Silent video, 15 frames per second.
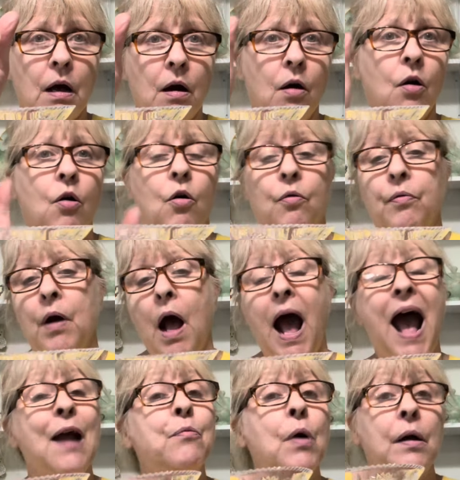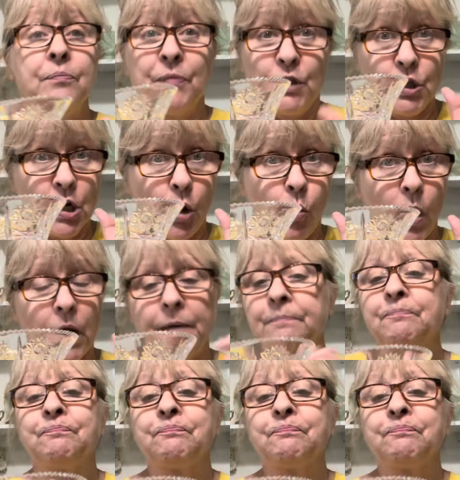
Oh, I, you know what?